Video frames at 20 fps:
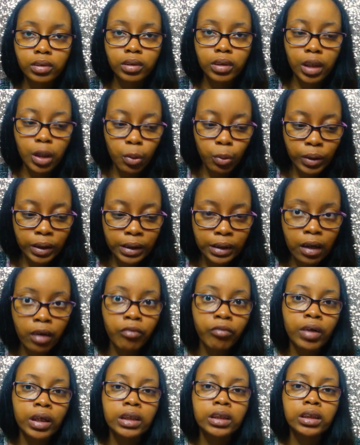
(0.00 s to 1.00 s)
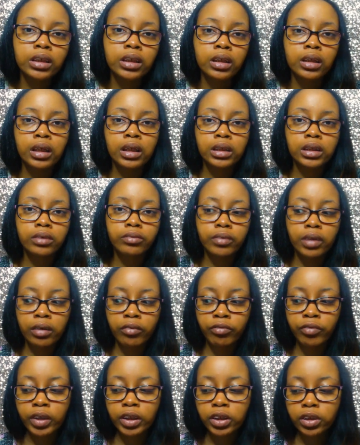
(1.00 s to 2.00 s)
There was salvation in that,
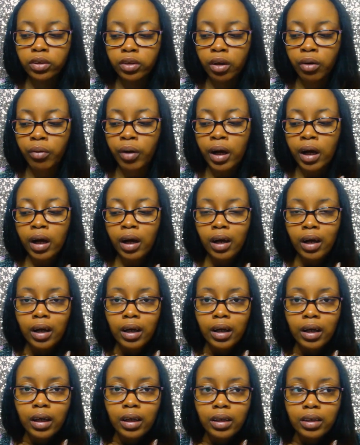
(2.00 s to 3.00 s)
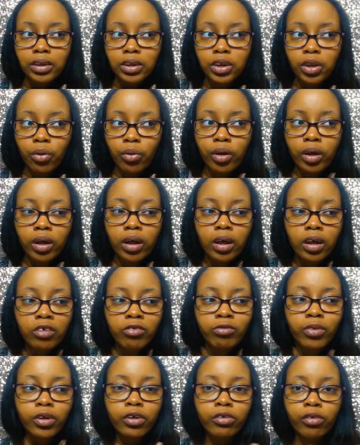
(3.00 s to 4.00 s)
that fish, you know? Jonah could
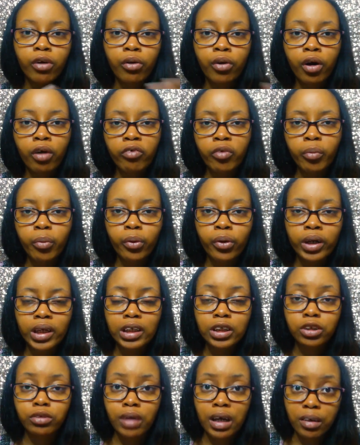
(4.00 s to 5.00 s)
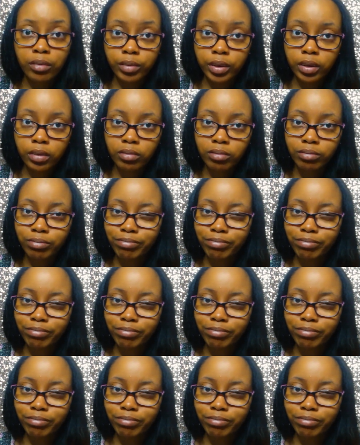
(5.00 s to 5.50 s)
have been thrown overboard and drowned.